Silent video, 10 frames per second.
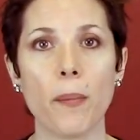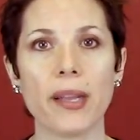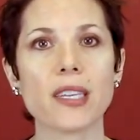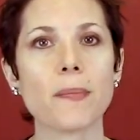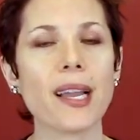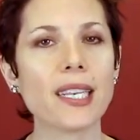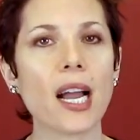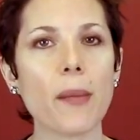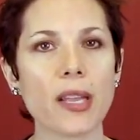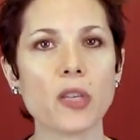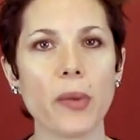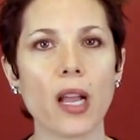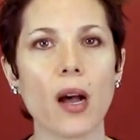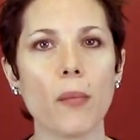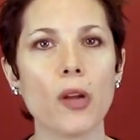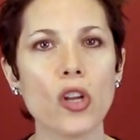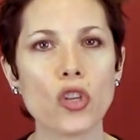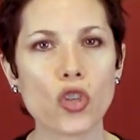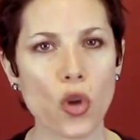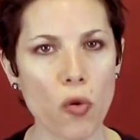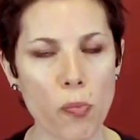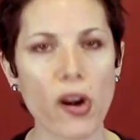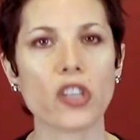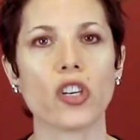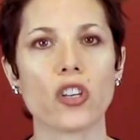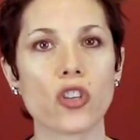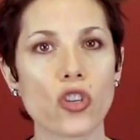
Because my time has become so precious,